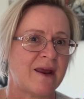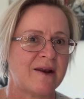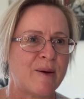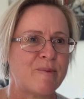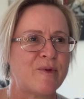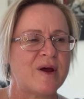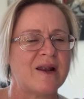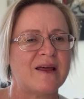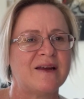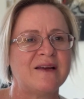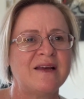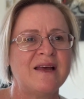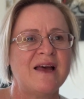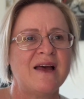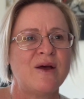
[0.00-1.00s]
had an umbrella.
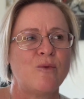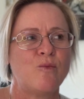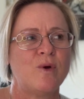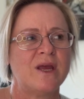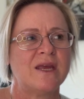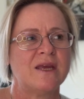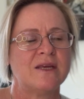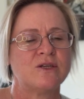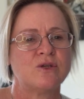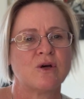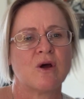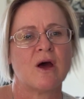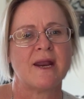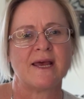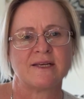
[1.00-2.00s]
We
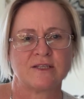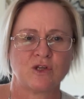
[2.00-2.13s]
got our